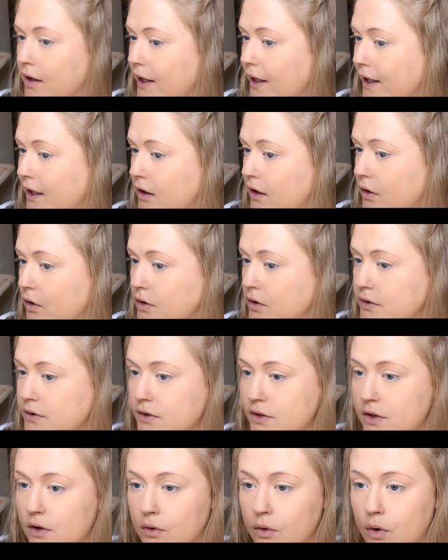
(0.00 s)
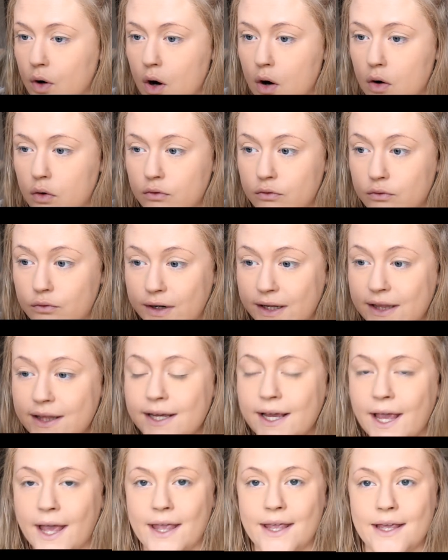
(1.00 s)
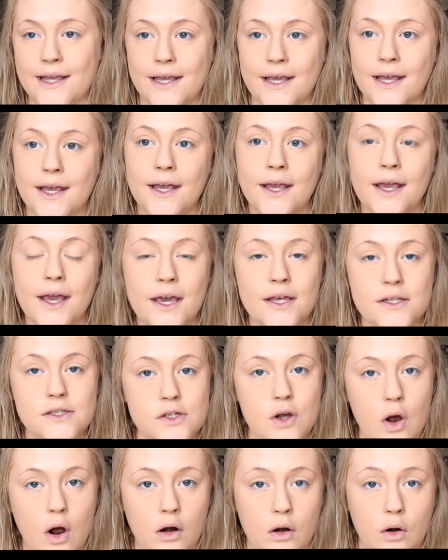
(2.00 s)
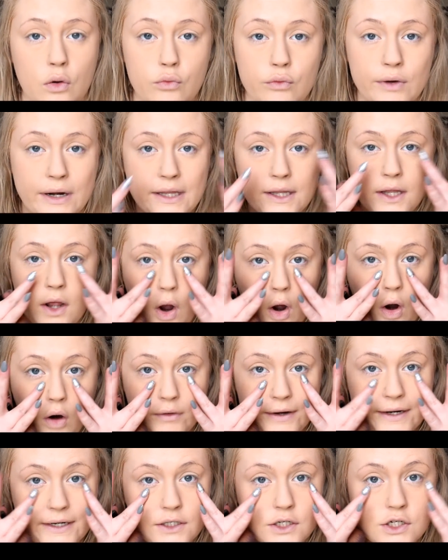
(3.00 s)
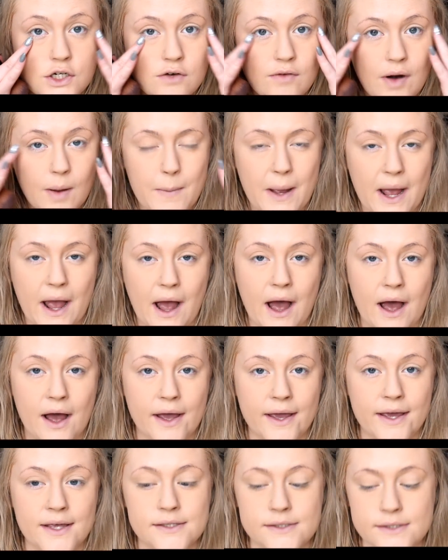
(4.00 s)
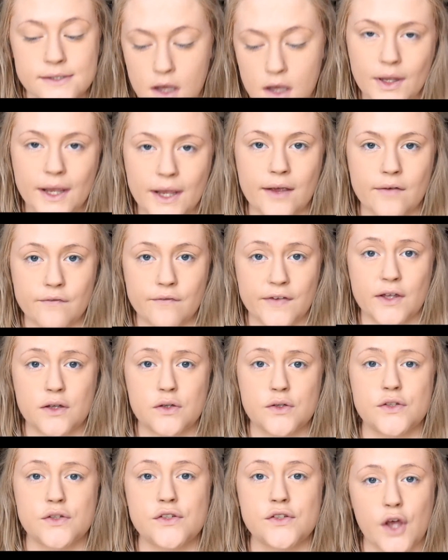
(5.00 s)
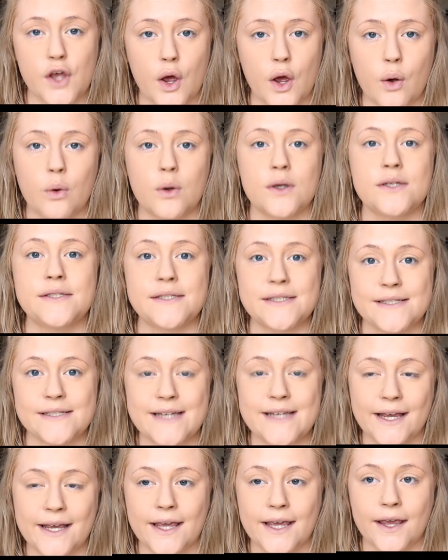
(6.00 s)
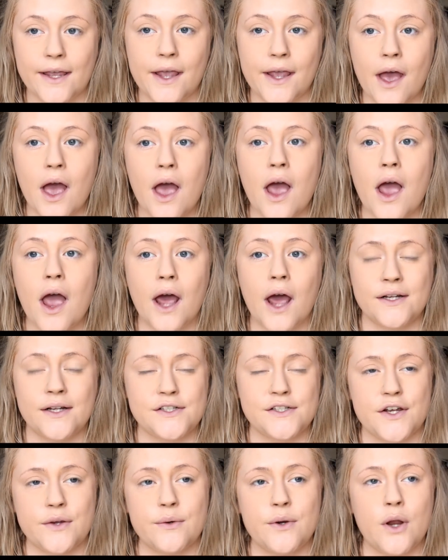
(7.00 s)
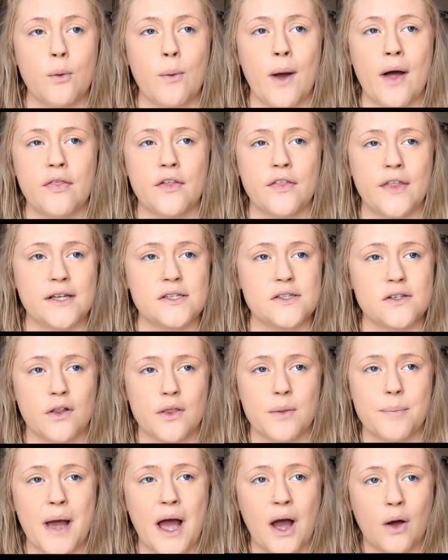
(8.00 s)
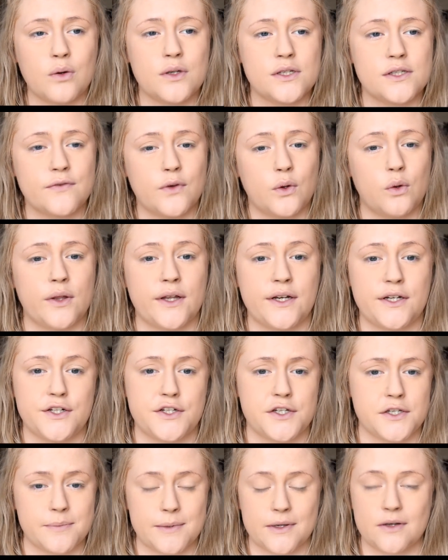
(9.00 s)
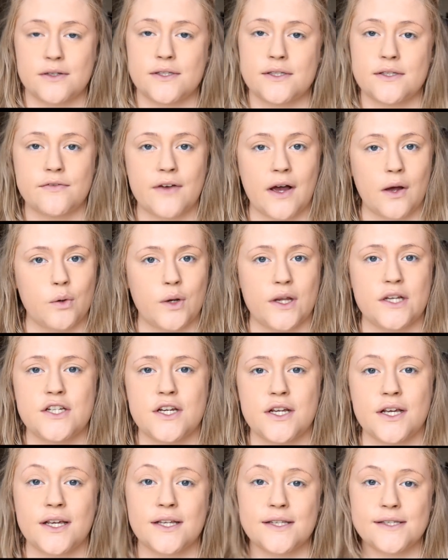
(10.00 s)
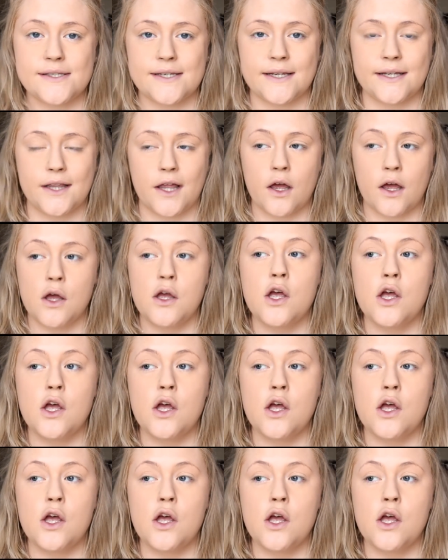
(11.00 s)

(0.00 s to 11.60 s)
it looks really cakey. It's gone really orange around my eyes. It feels so sticky, and I don't know whether that's not the powder's fault and it's just because the foundation and concealer